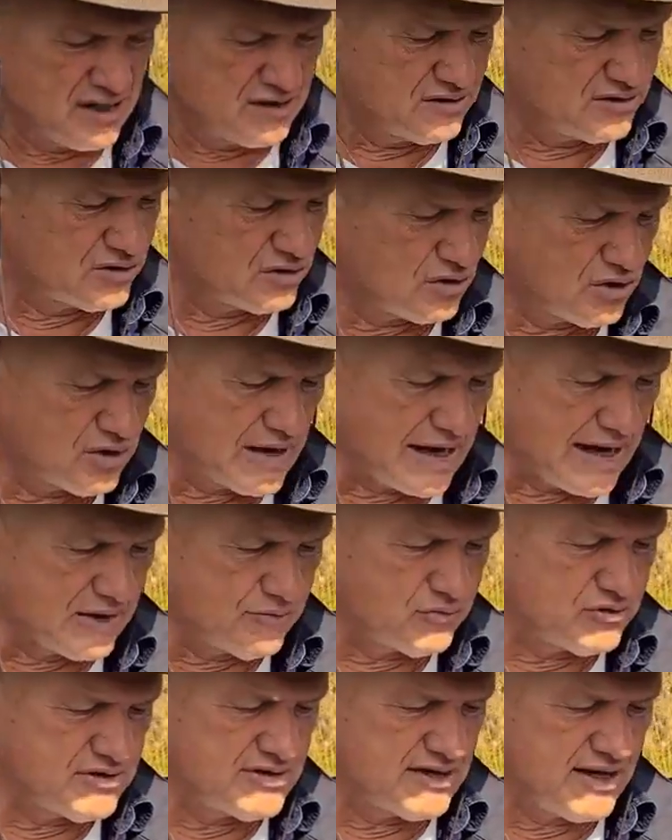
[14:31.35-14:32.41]
So I
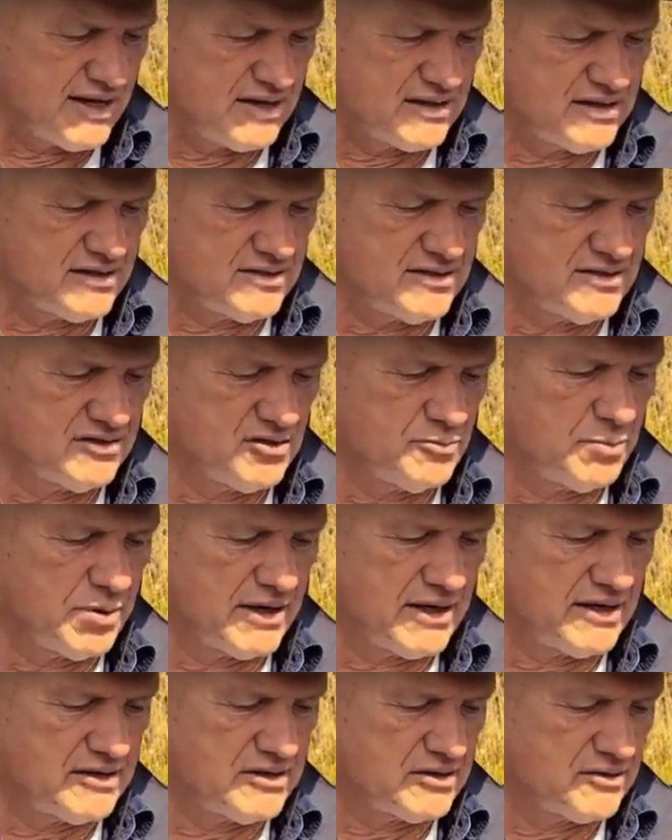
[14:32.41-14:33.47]
would say this is a
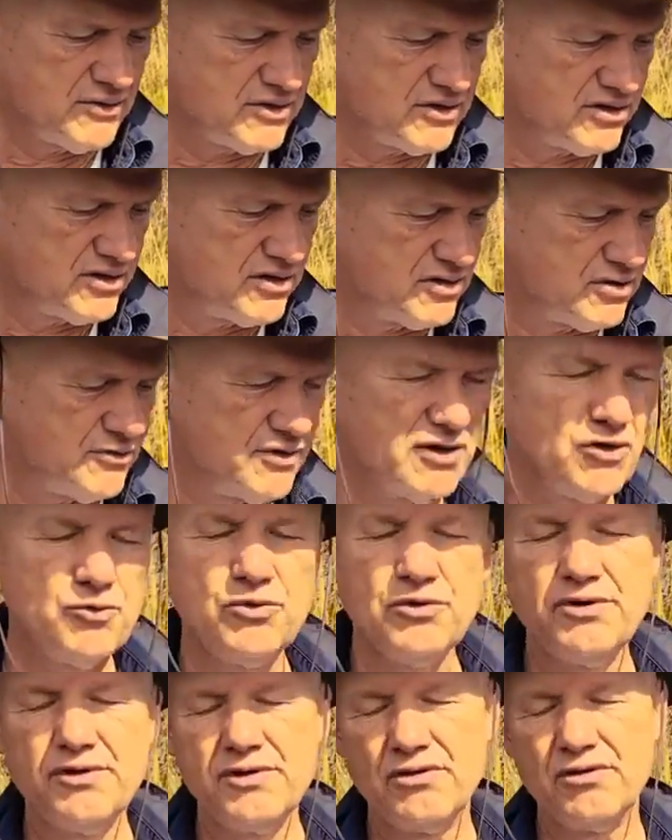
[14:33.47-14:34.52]
place which is well
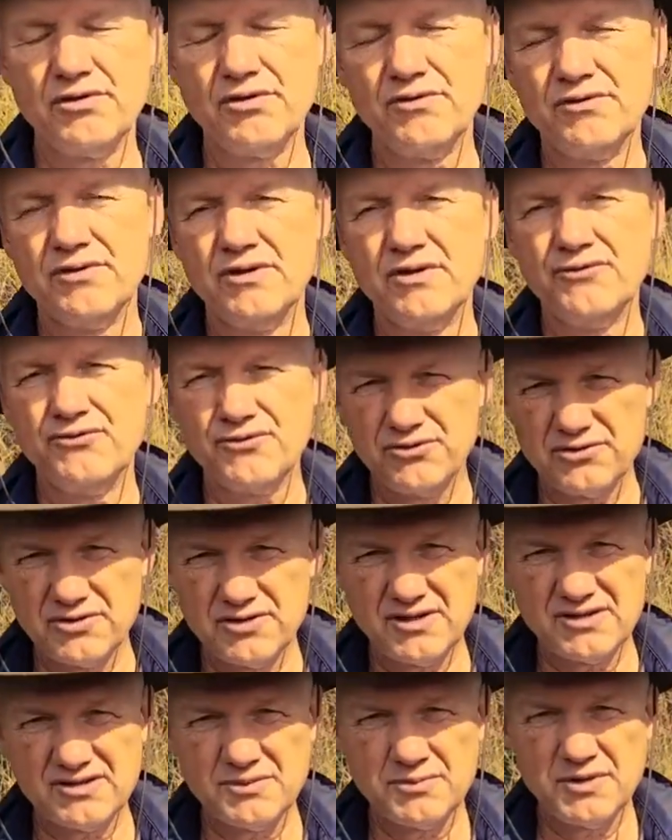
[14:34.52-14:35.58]
worth of
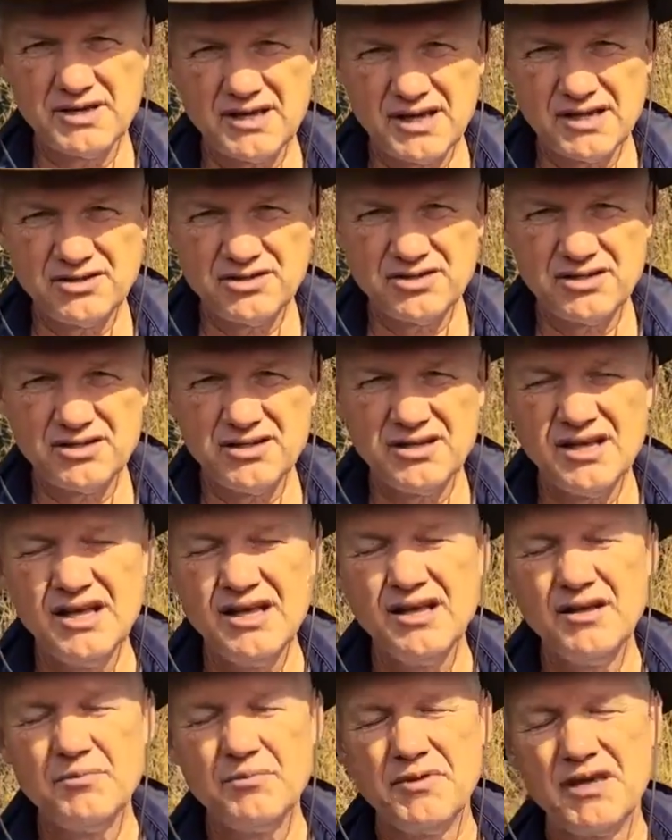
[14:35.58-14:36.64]
further examination,
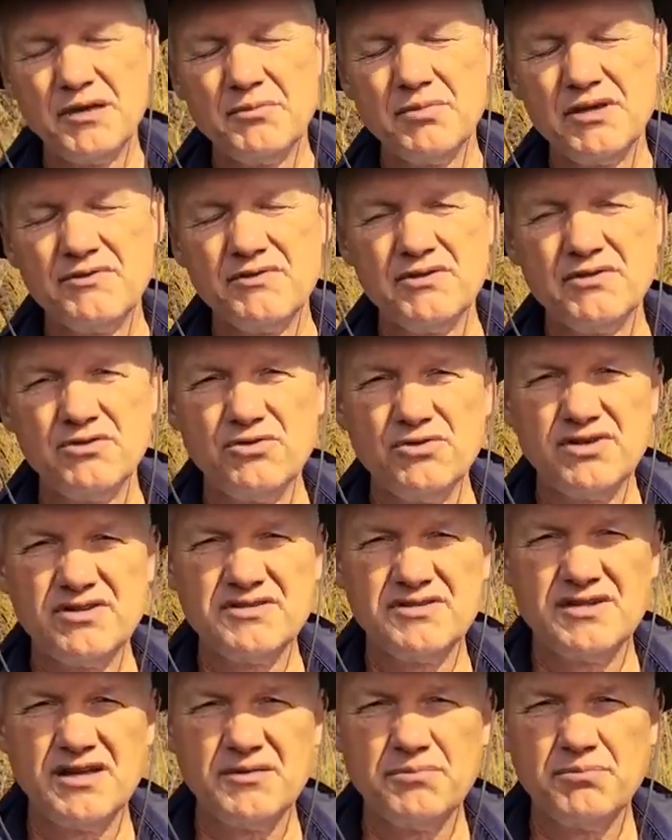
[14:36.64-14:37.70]
maybe even doing
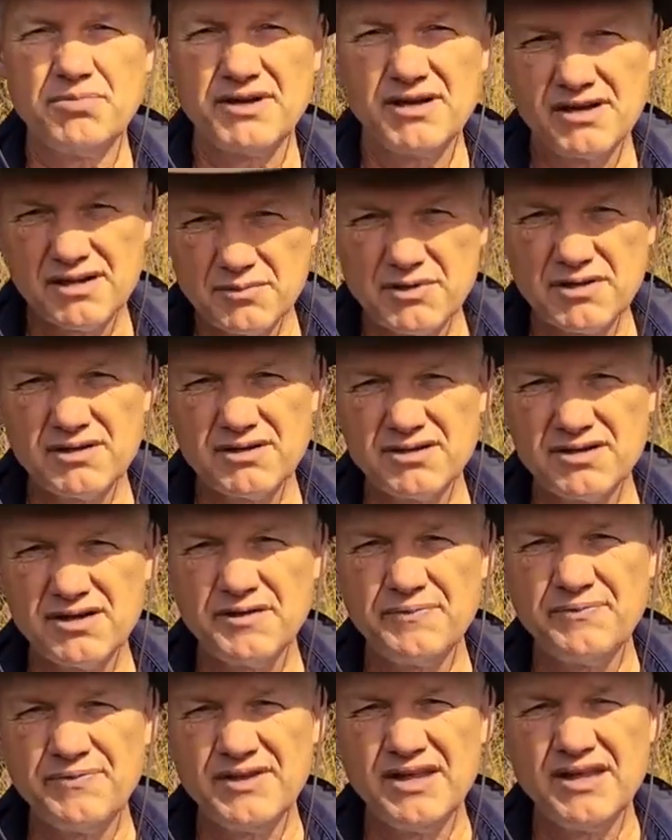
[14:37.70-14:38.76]
some preliminary
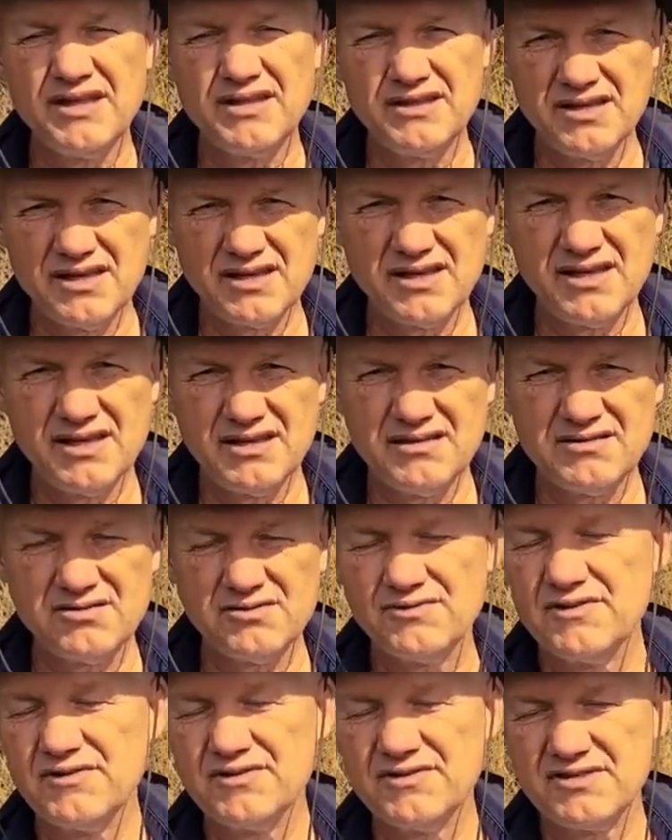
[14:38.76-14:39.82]
digging, so
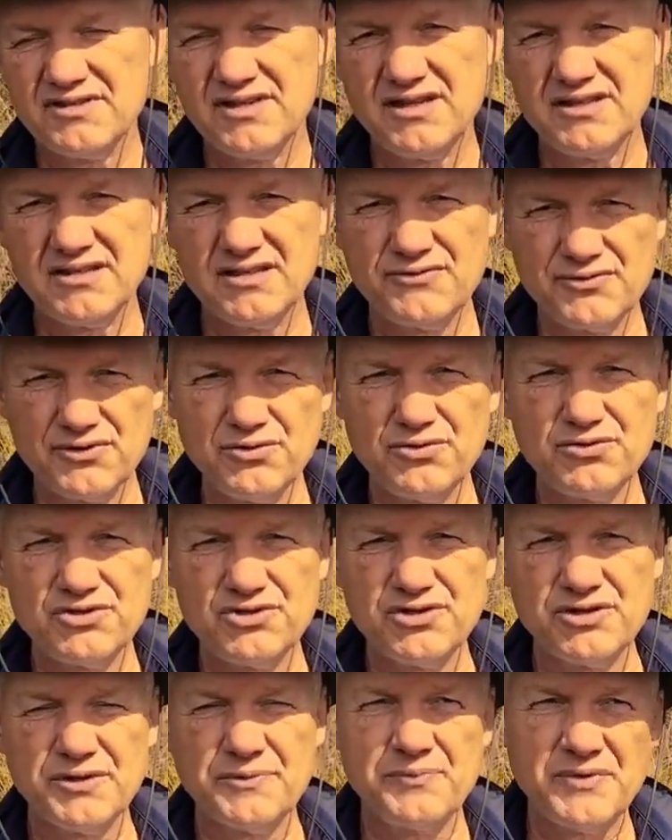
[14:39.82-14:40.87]
we will see in the
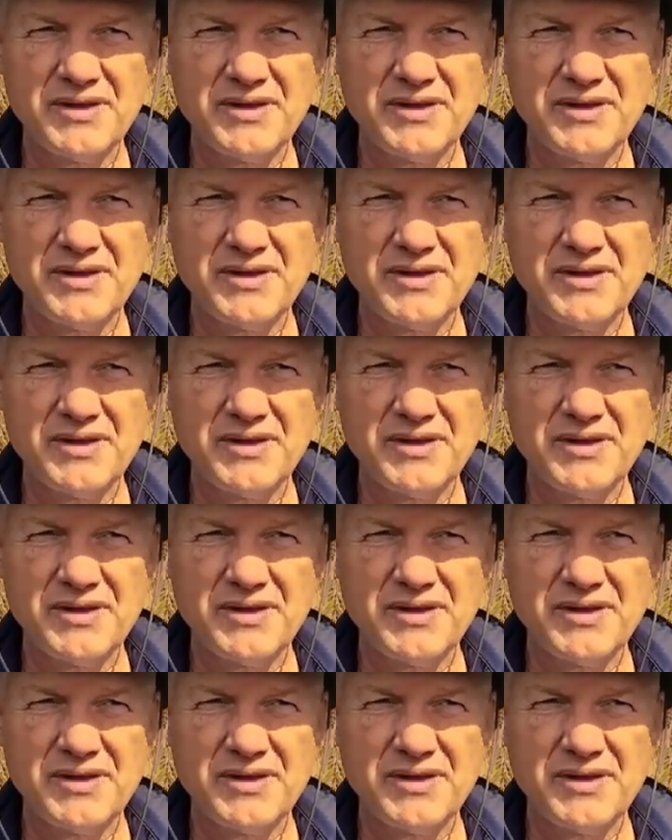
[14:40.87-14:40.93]
future.